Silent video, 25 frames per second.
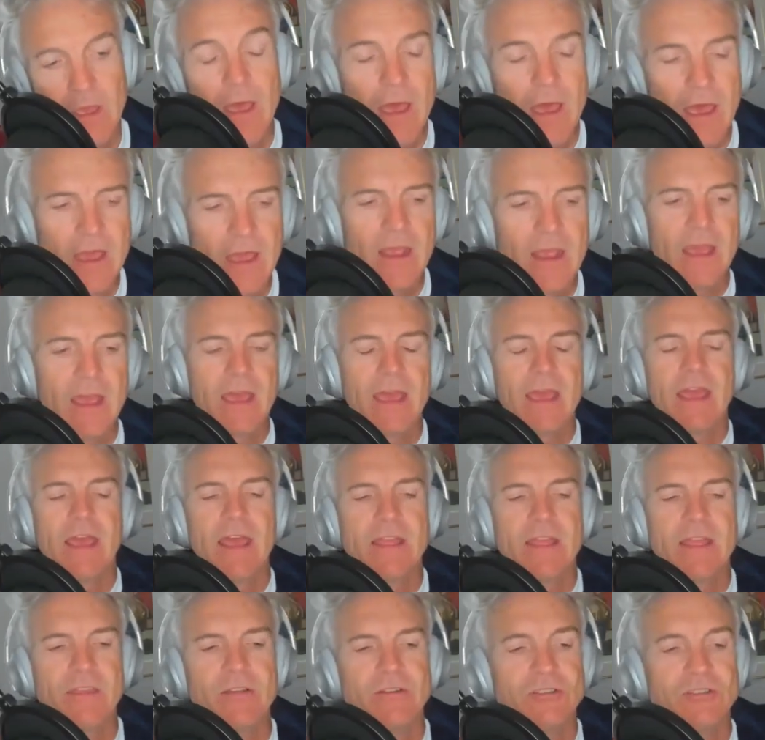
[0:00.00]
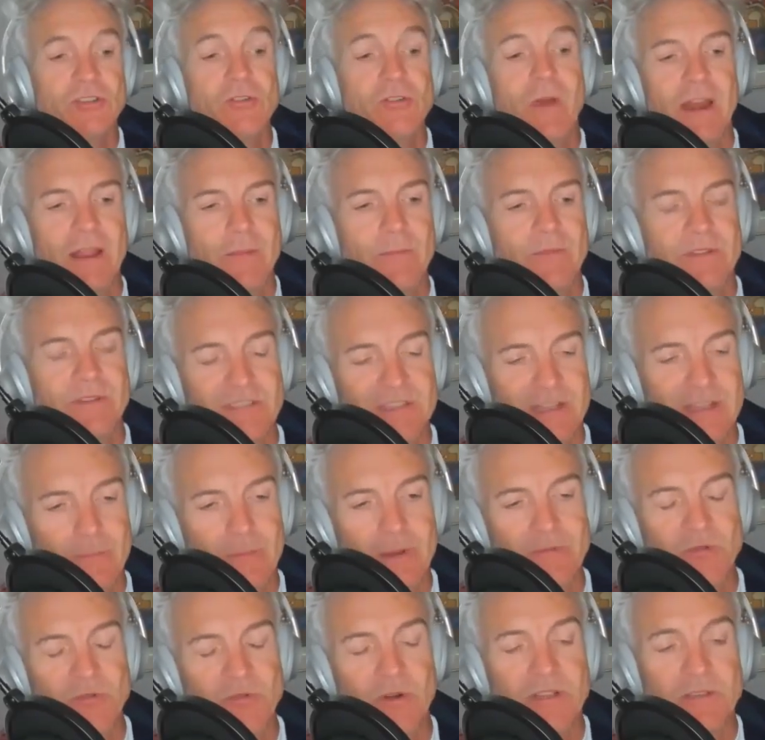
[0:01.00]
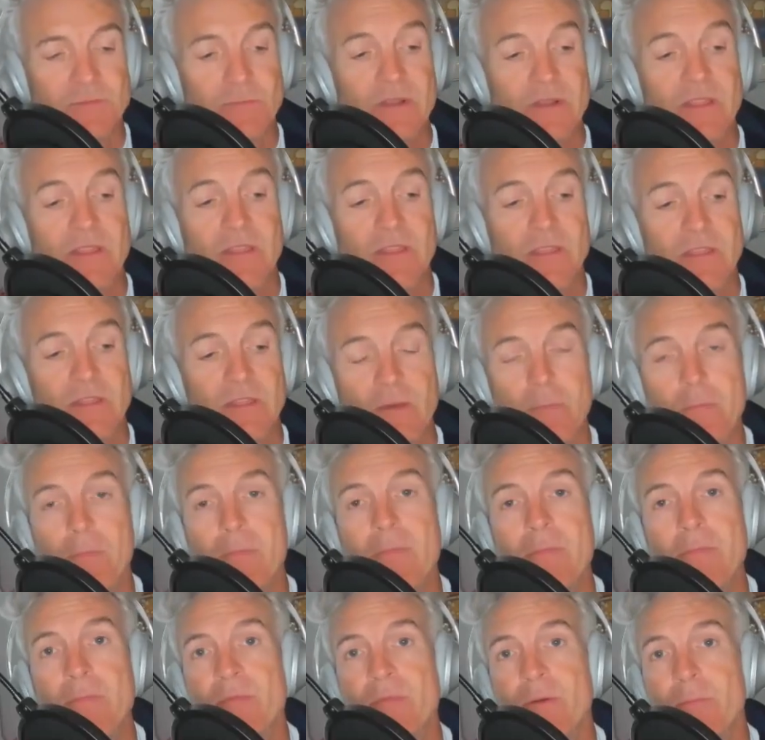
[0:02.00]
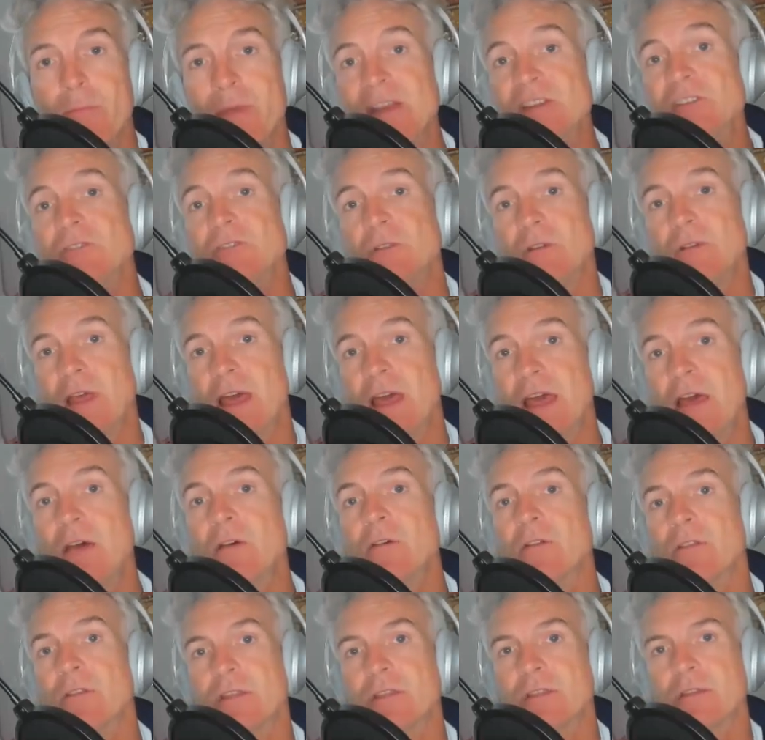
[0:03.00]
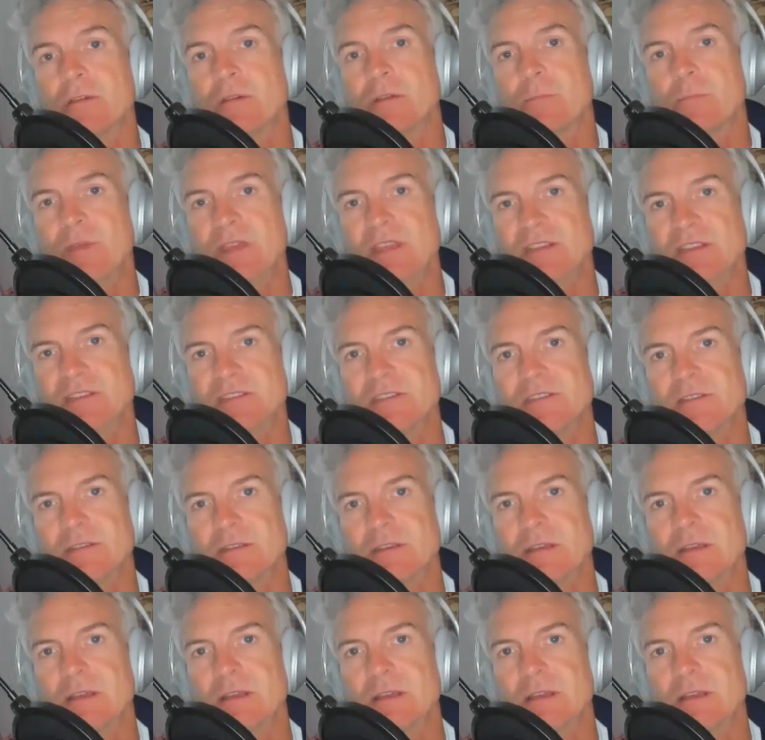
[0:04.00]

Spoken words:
and there are two elements to that, perhaps. One is, but the mental health piece.